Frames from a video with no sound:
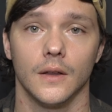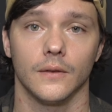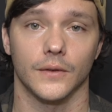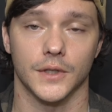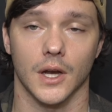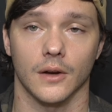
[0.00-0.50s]

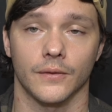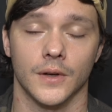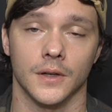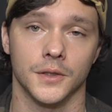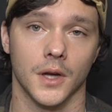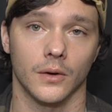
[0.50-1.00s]
photography
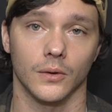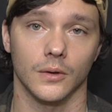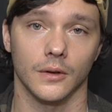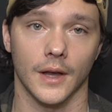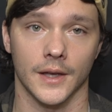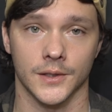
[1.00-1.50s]
in
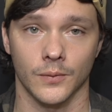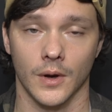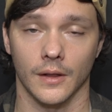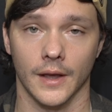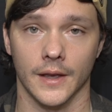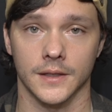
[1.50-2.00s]
general, as
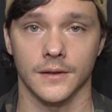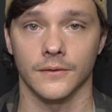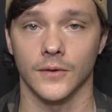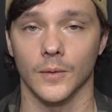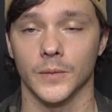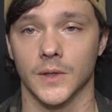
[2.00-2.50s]
well as the film